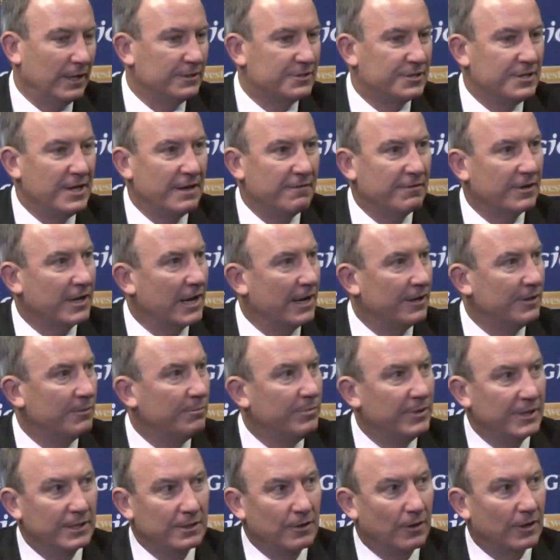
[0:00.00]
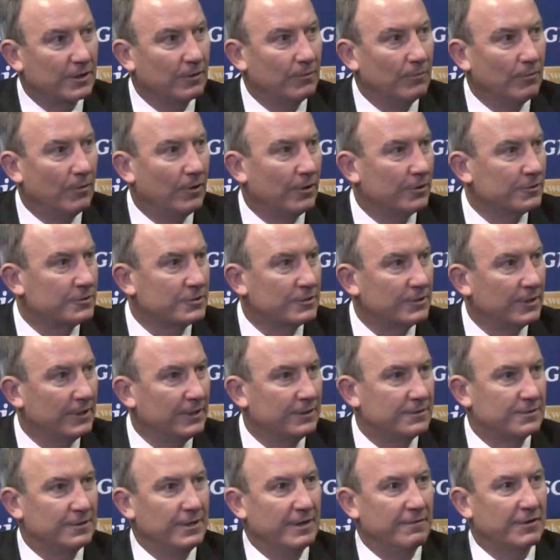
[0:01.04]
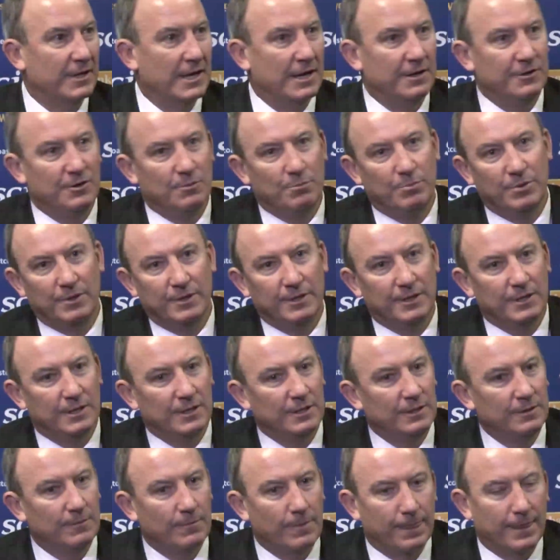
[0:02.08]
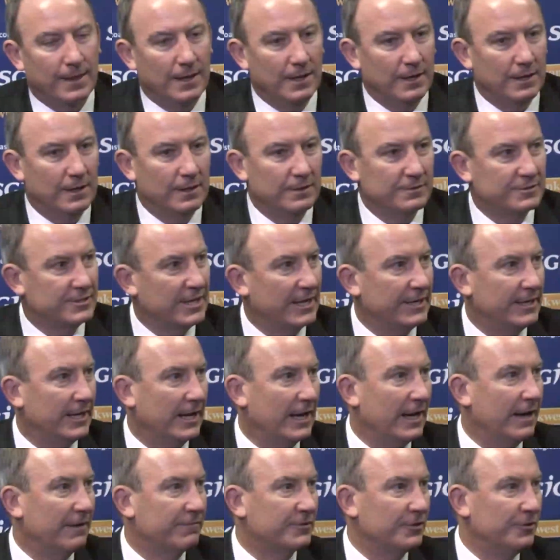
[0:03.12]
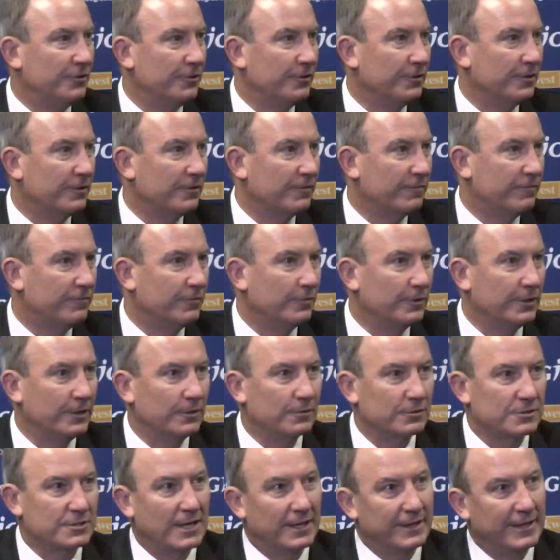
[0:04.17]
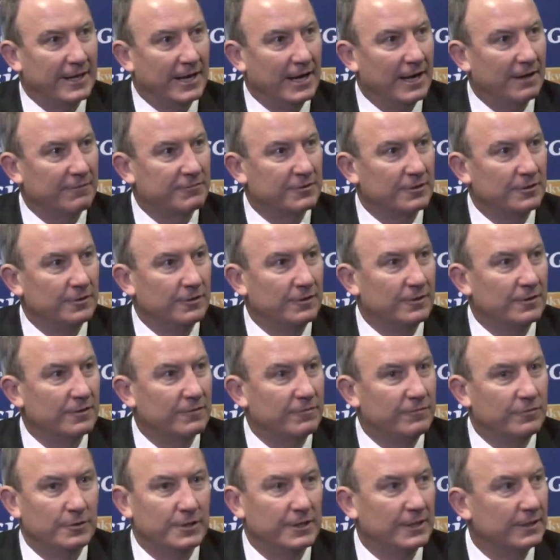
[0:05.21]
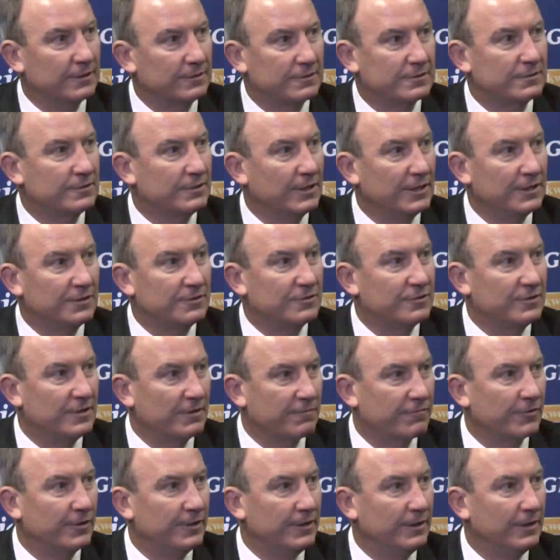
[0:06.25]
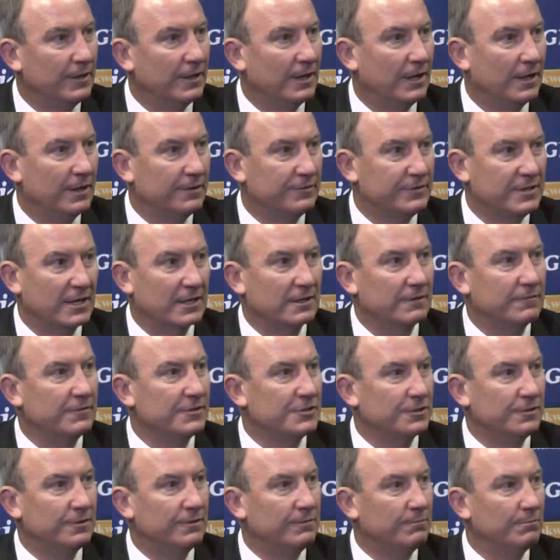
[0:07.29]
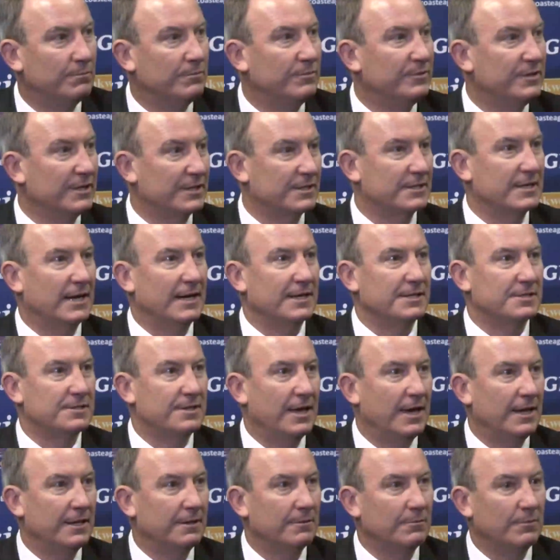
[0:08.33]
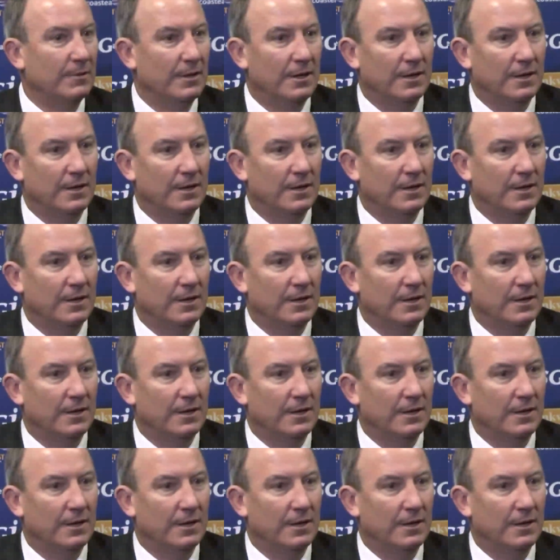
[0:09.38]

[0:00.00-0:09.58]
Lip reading: It's never going to be like it was. It's never going to be Saturday afternoon at the footy or Sunday afternoon at the footy. It's different. Television dictates that.